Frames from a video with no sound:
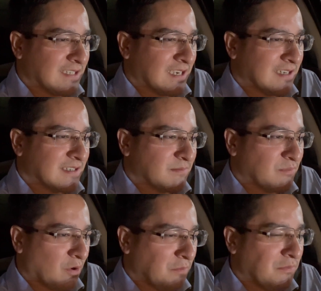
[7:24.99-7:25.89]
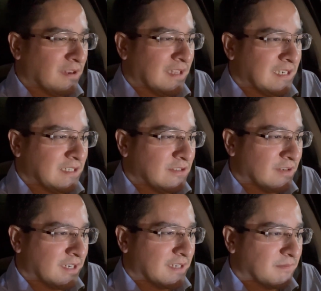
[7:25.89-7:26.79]
how to appropriately
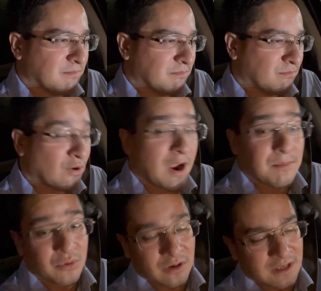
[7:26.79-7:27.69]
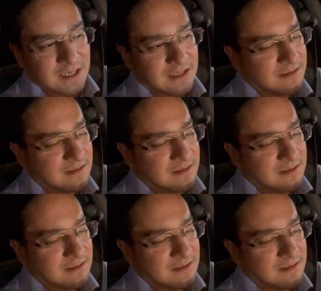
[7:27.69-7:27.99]
drink properly,